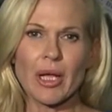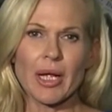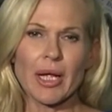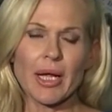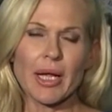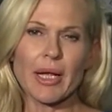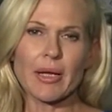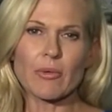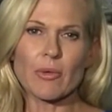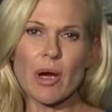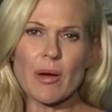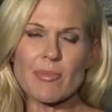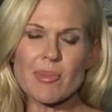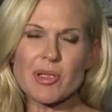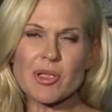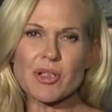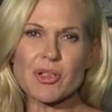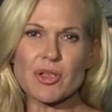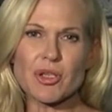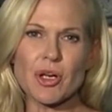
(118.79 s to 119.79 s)
And
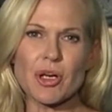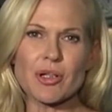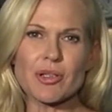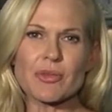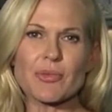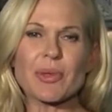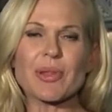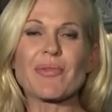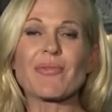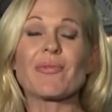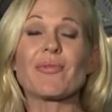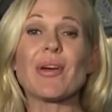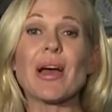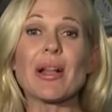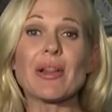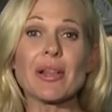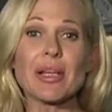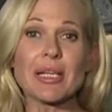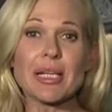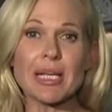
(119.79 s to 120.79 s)
Ramos is charged with
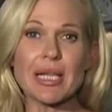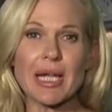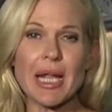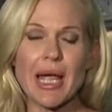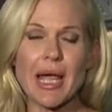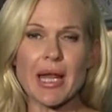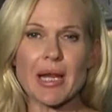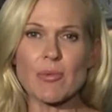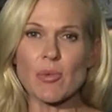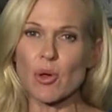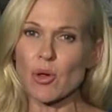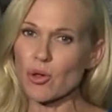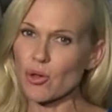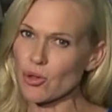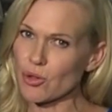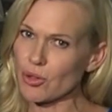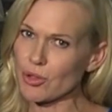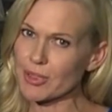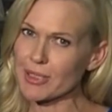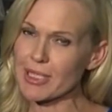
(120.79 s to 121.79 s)
felony animal
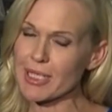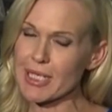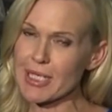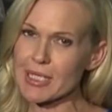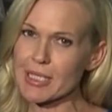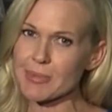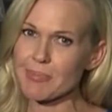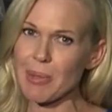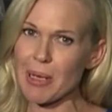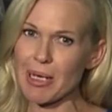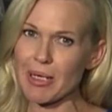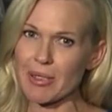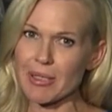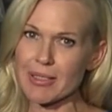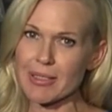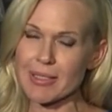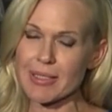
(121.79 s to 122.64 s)
cruelty. His bail is